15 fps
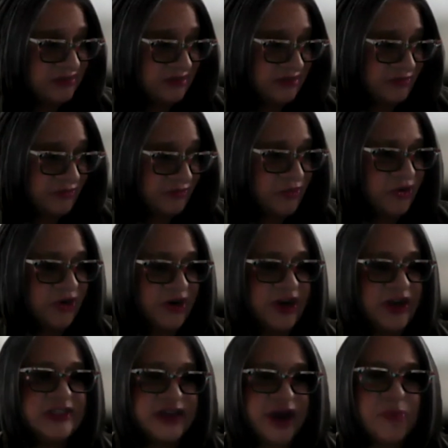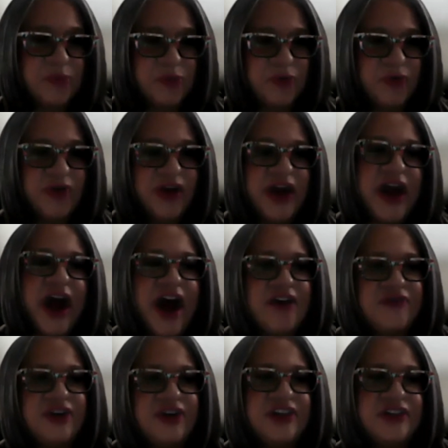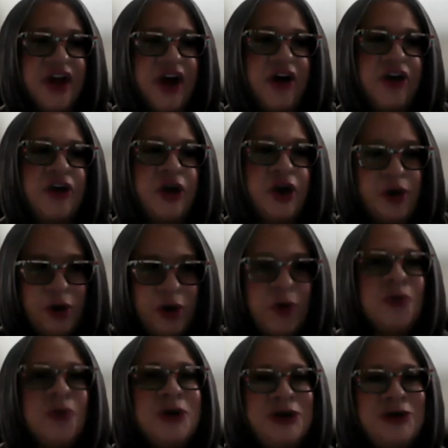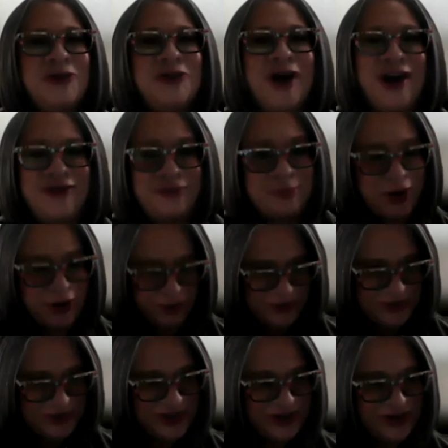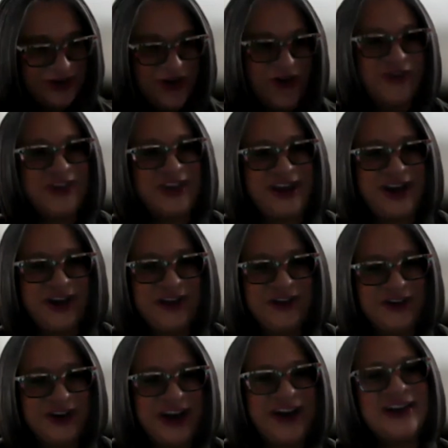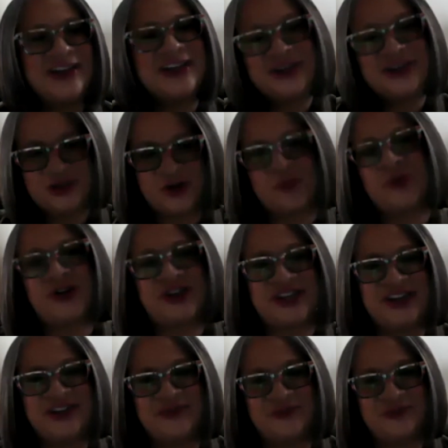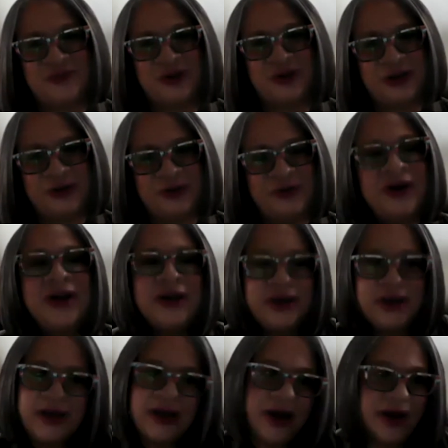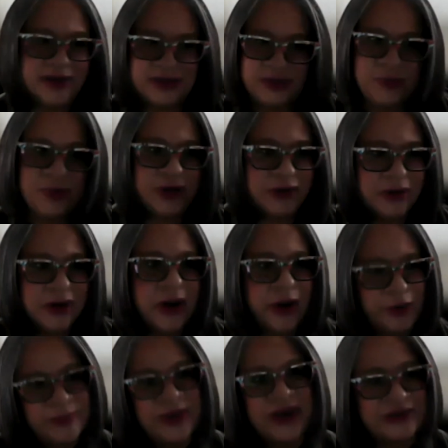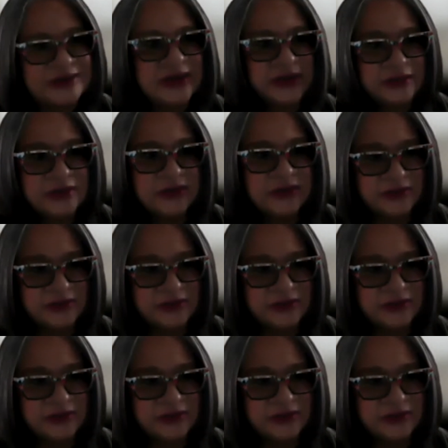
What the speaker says: for example, having a real life person on the other end interpreting for you has been amazing.